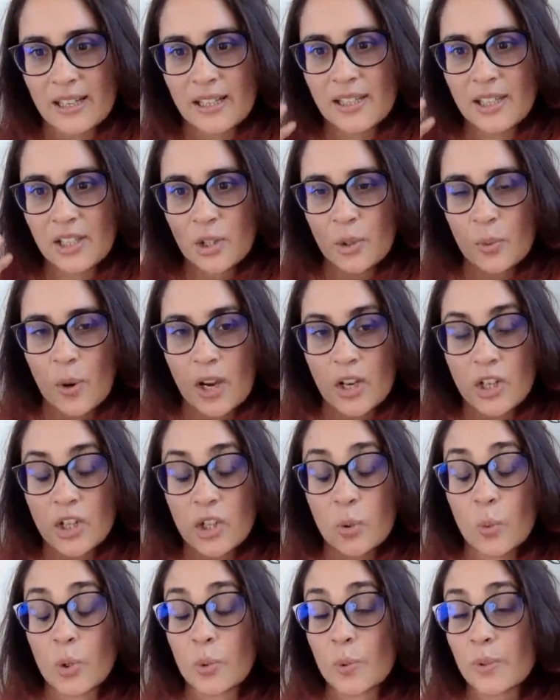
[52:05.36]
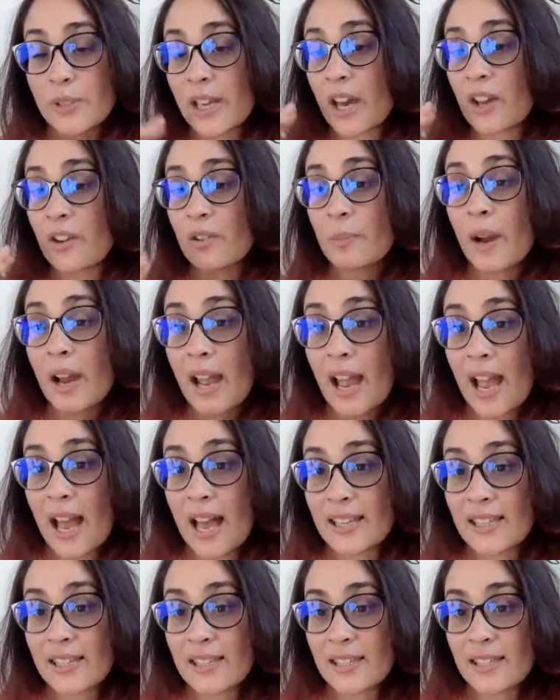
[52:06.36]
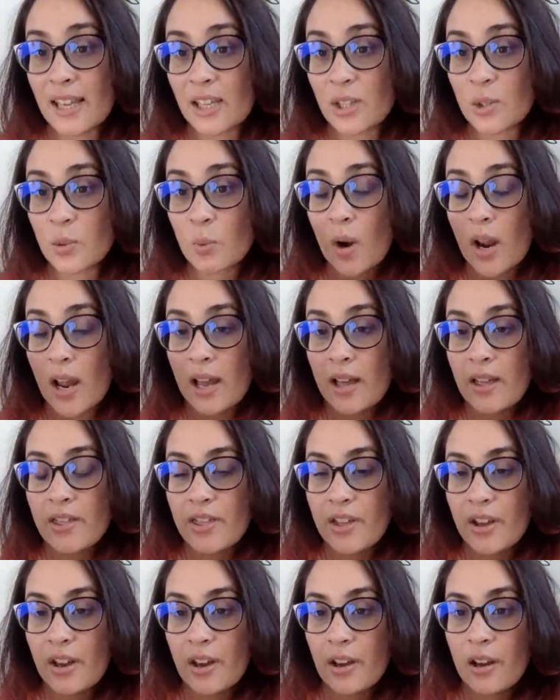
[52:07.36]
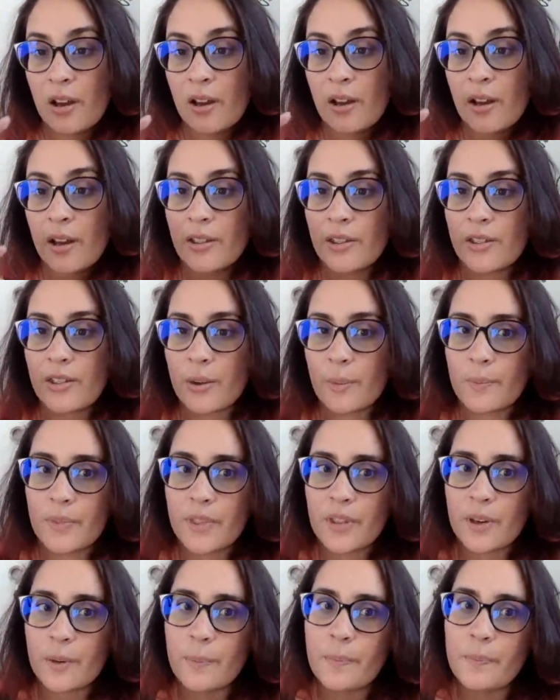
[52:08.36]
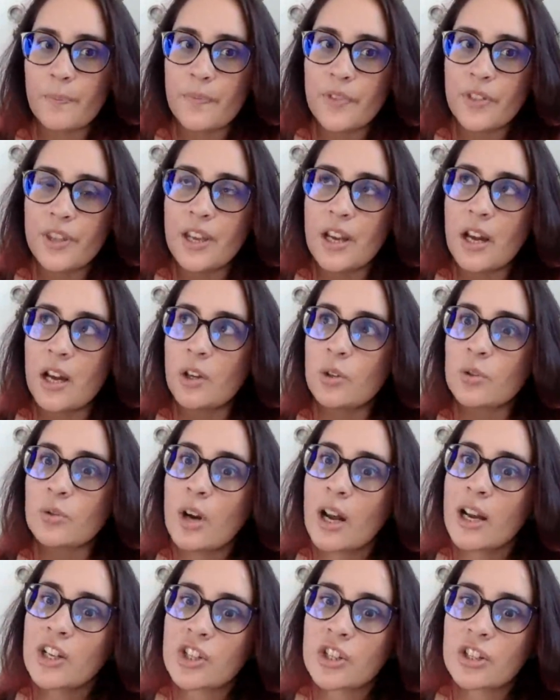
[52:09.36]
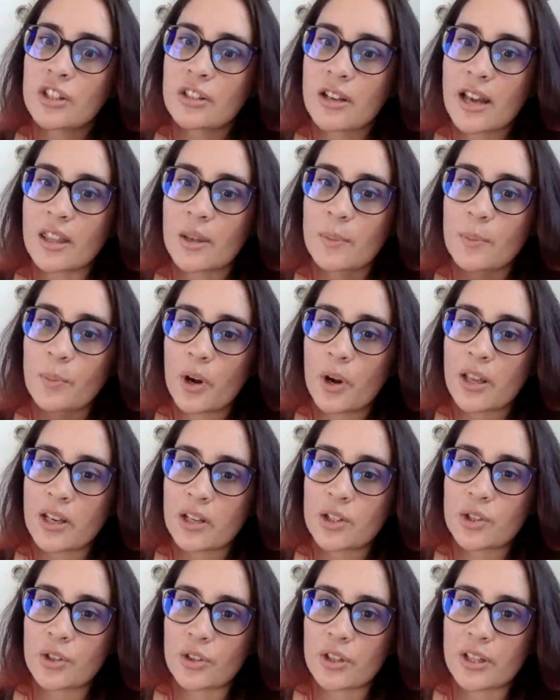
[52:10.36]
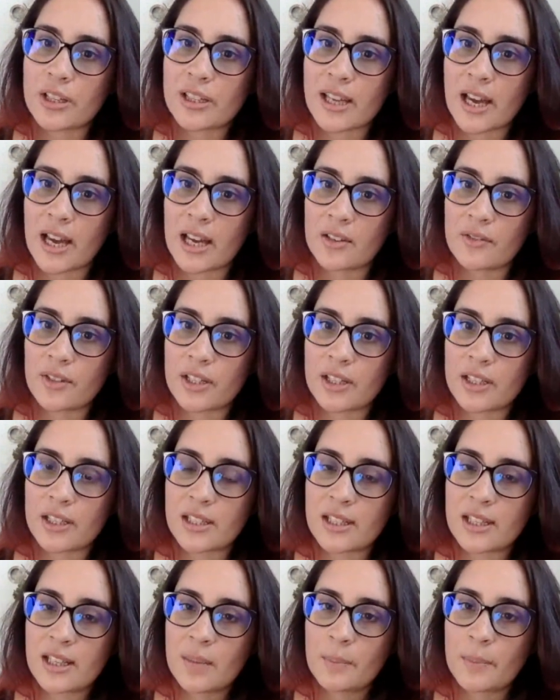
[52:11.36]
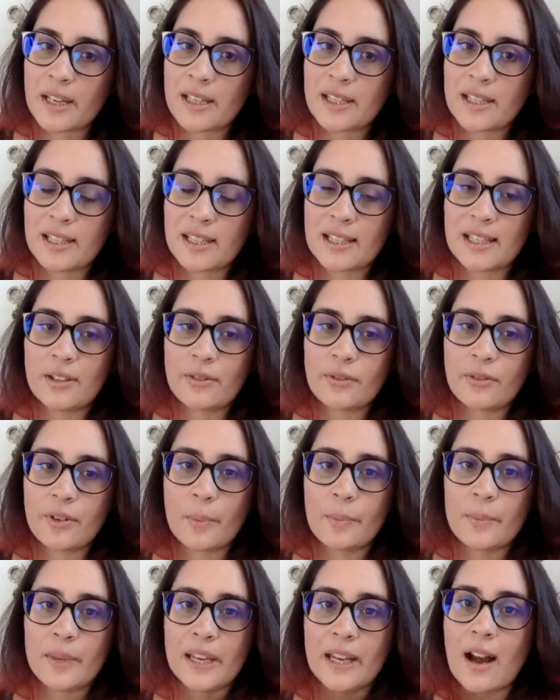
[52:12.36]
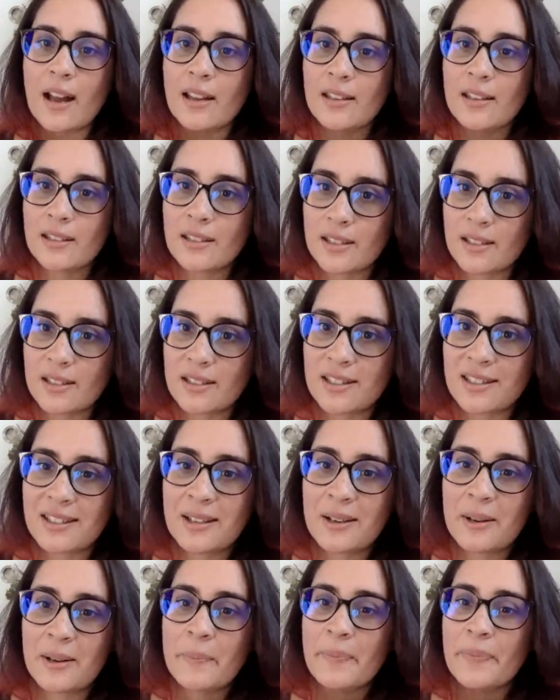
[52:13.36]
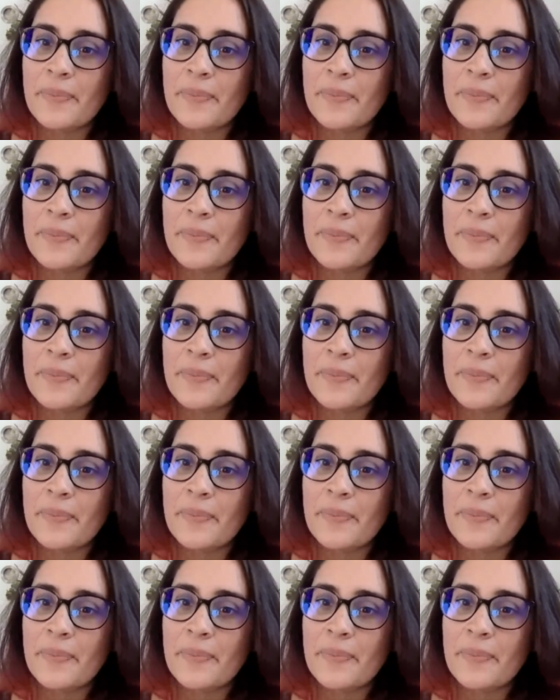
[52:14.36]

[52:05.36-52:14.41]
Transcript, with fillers: in a situation which was out of my hands. That's where the the the the aggression and the predatory side of it, basically, from being hunted